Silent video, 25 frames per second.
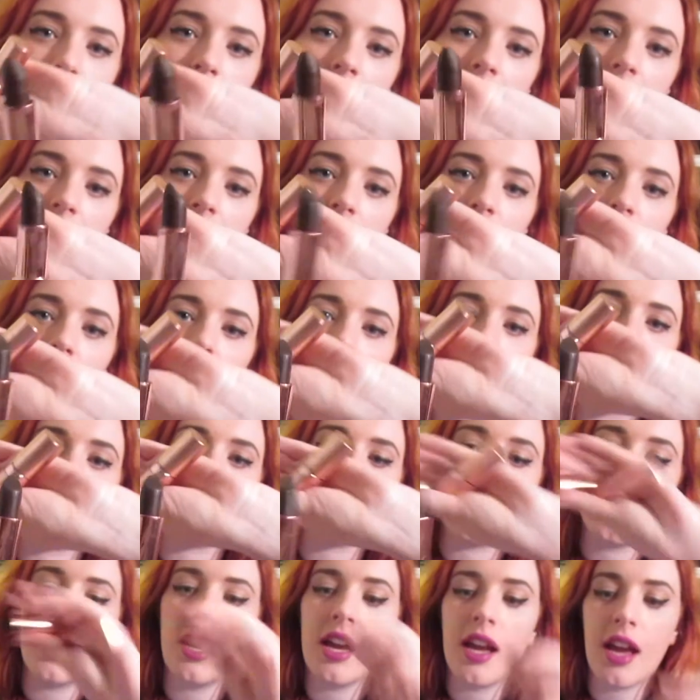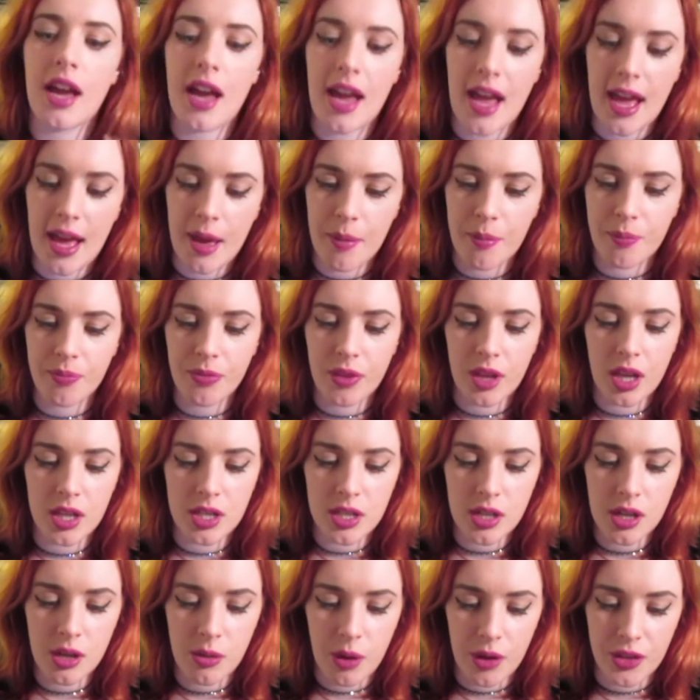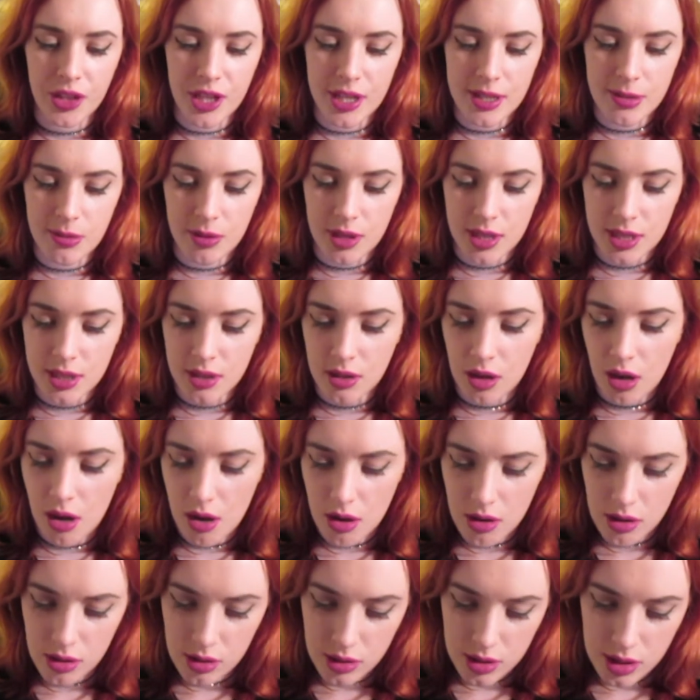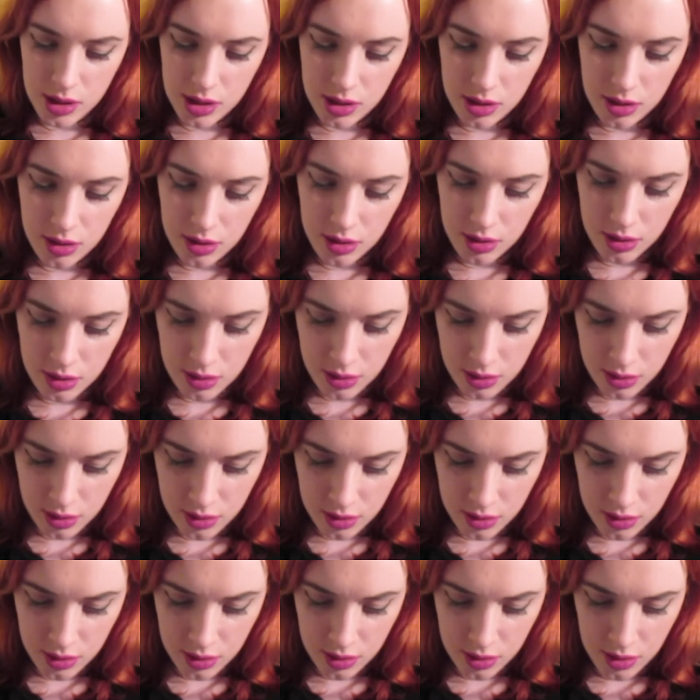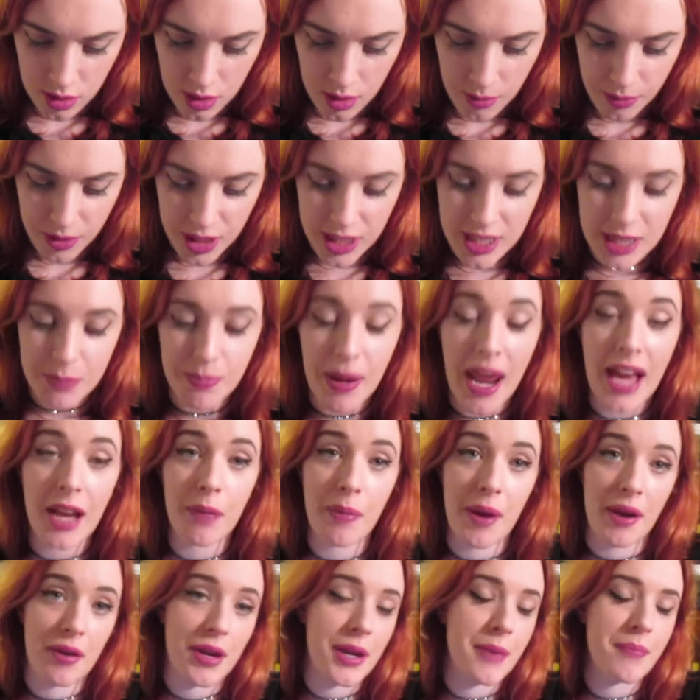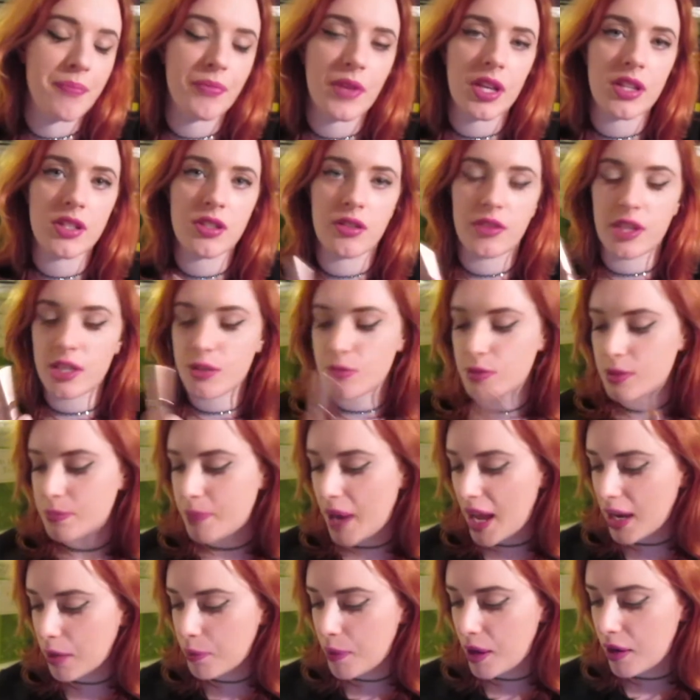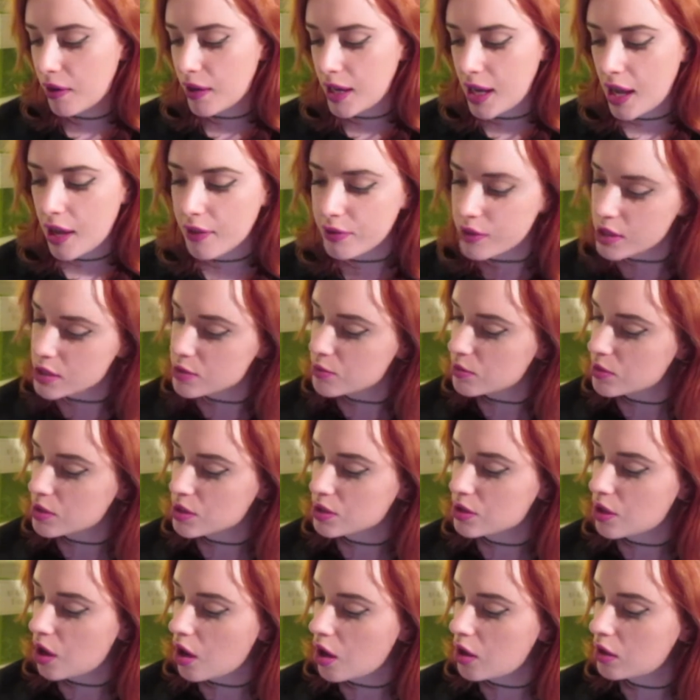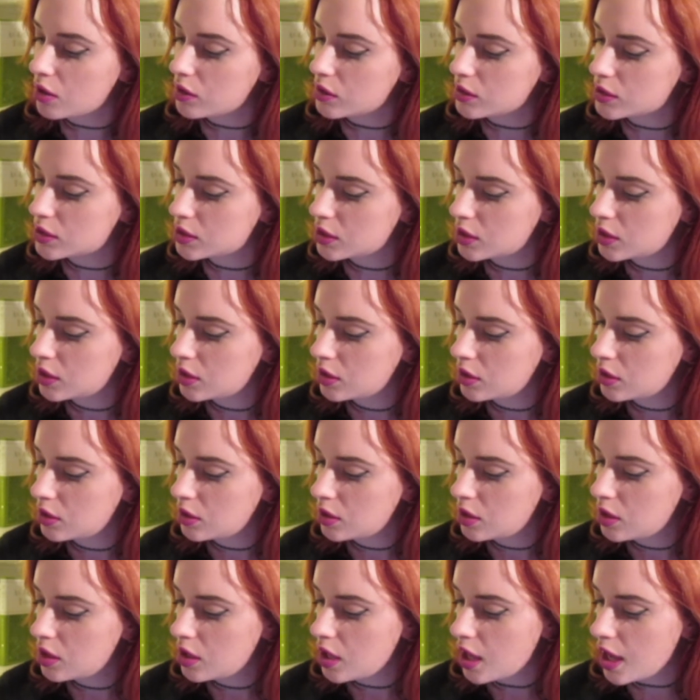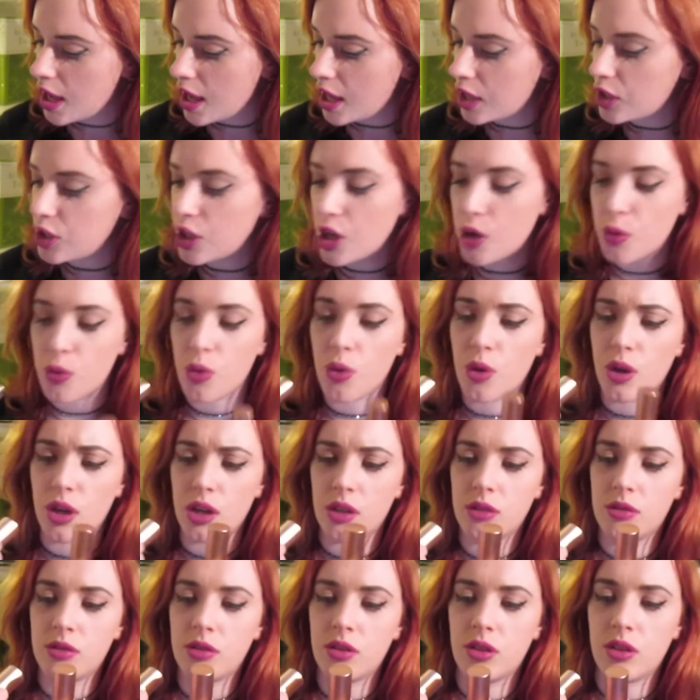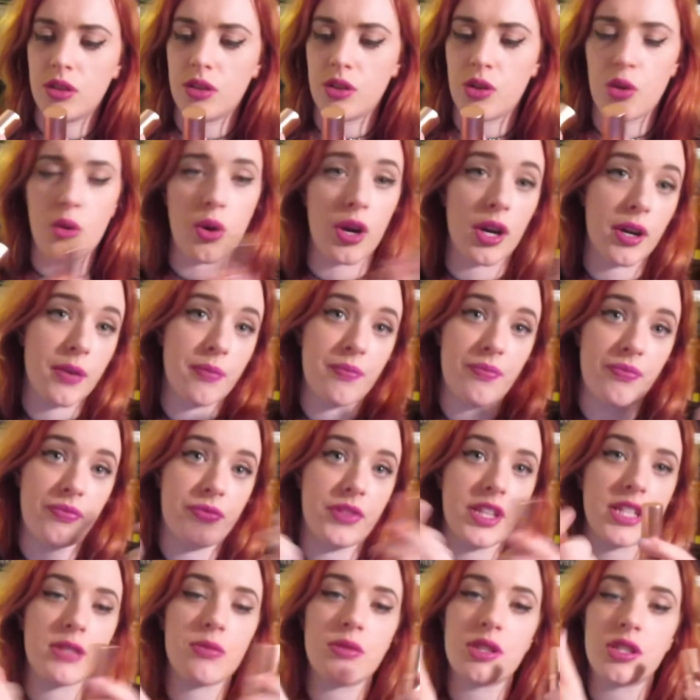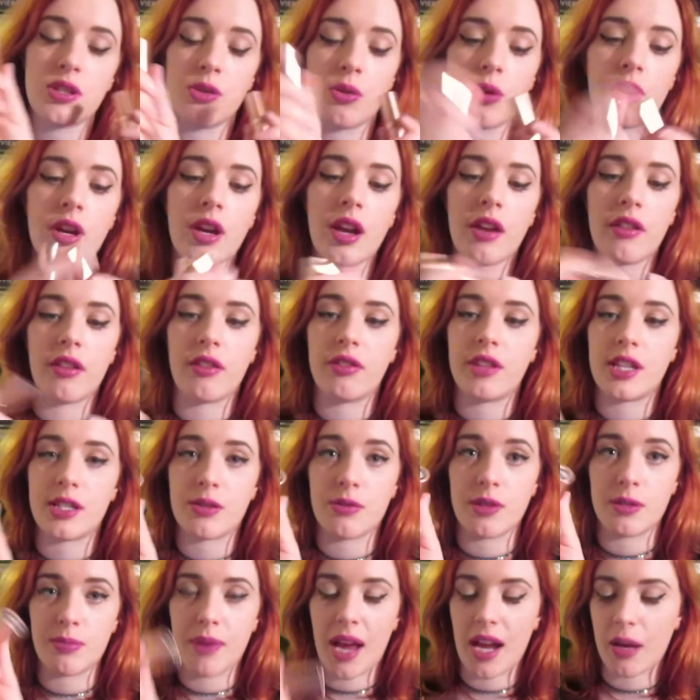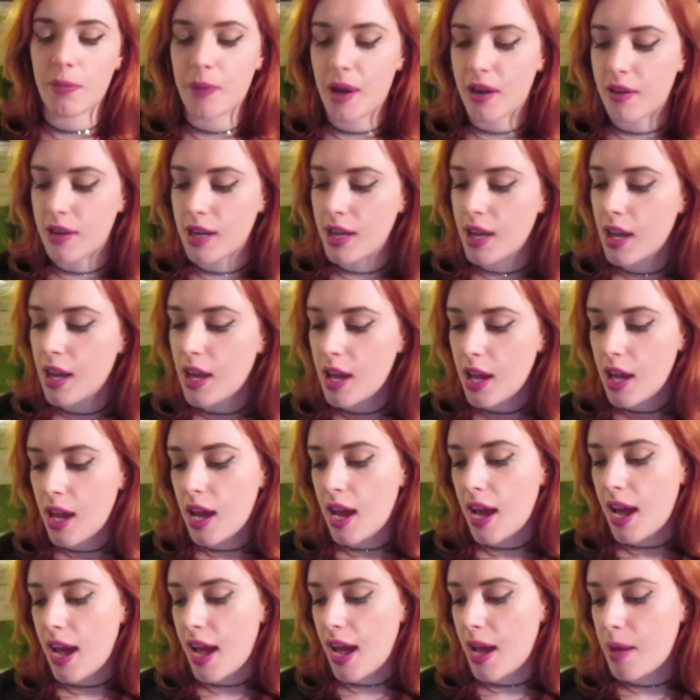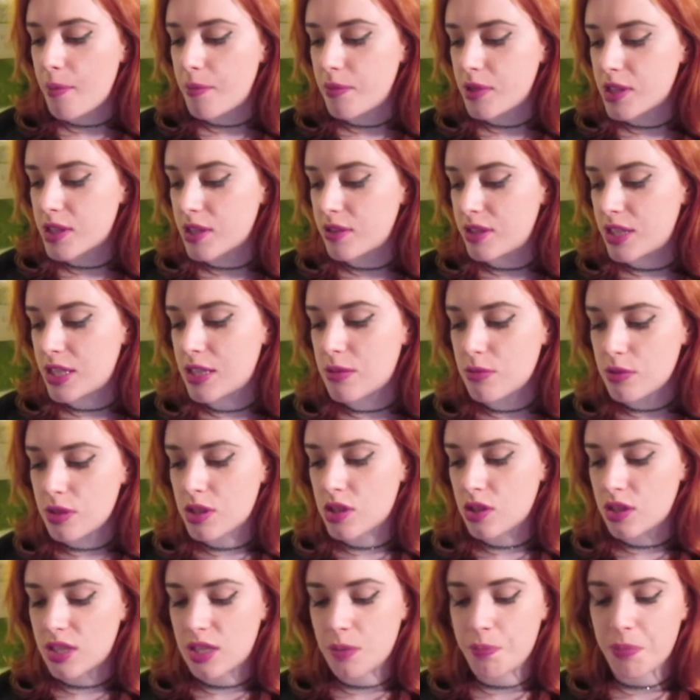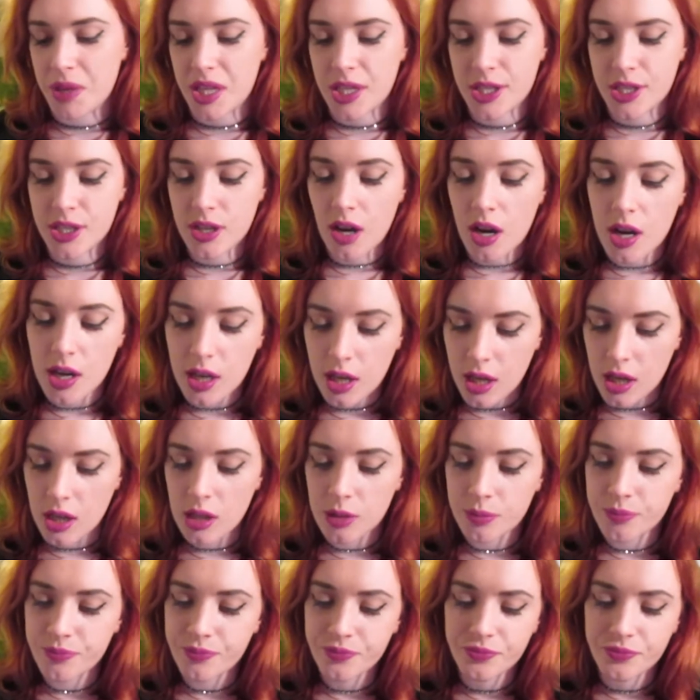kind of colour. Um, I don't know what this one is called. This is blackberry. So this one's blackberry and this one's called uh, Noor. Noor. This one's Noor and then this one's blackberry. Um, so this one's just a bit darker.